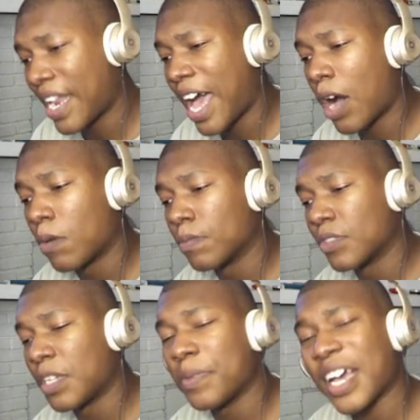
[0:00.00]
Now
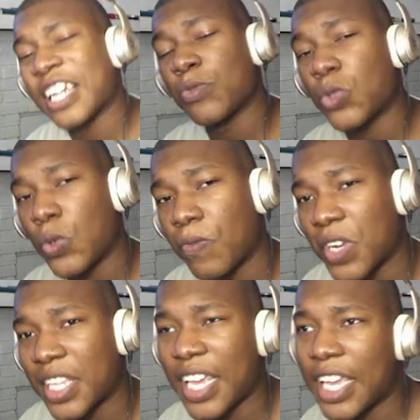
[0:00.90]
to be honest with you,
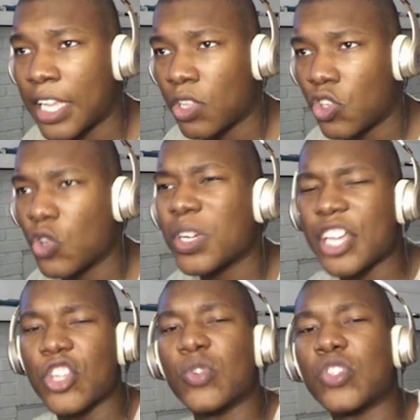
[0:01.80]
for the kicking, you'll
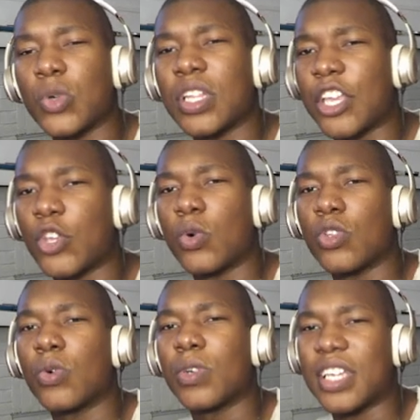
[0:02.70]
get used to it. Like you'll
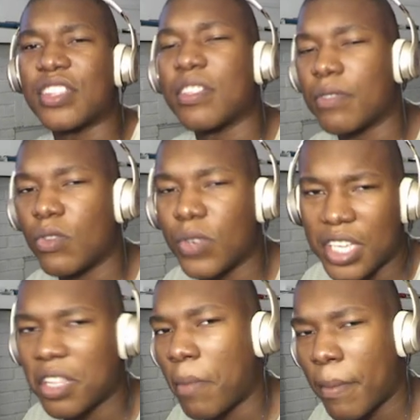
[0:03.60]
you'll get the you'll
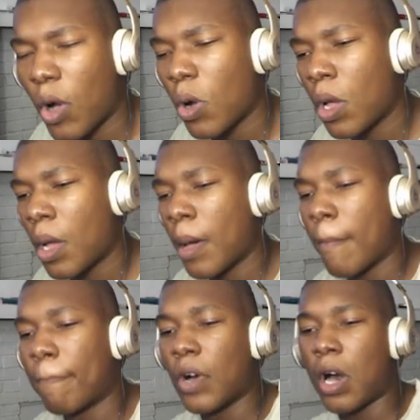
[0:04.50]
get the memo.
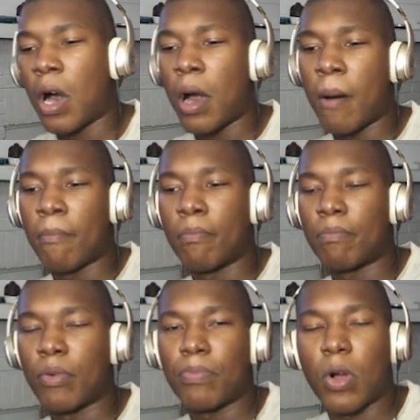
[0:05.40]
But um,
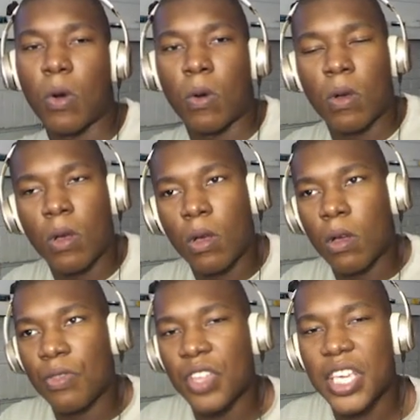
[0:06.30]
but bro.
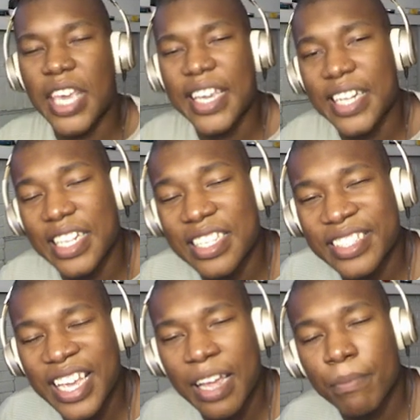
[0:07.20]
The kicking in
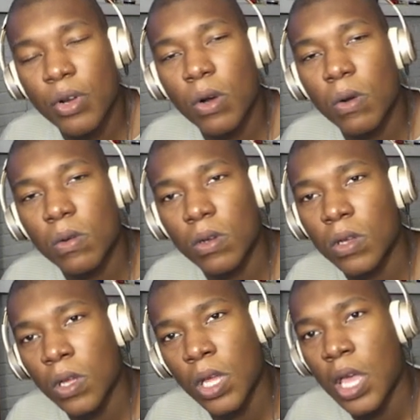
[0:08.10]
this game, bro,
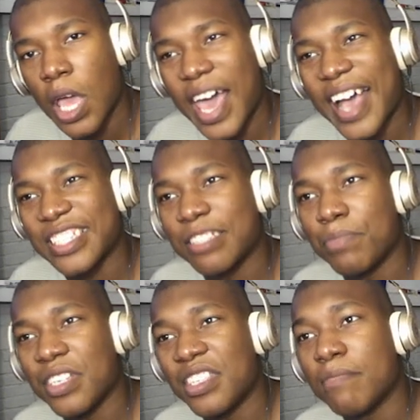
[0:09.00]
has to
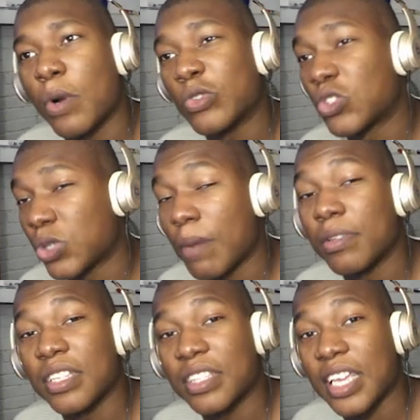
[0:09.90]
be the most
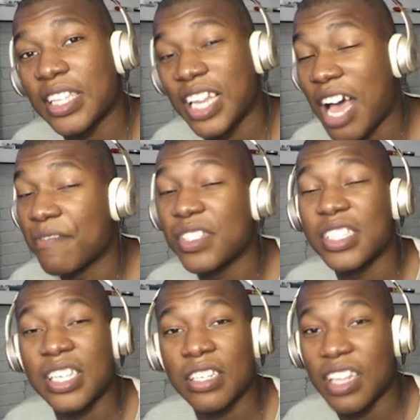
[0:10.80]
troubling thing that I've
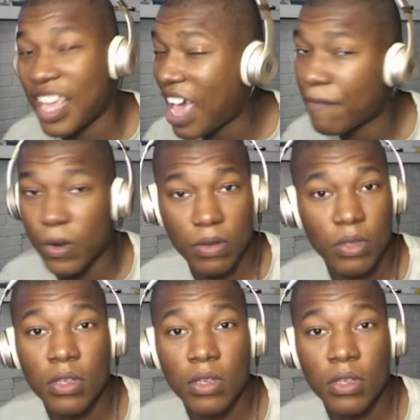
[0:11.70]
seen ever.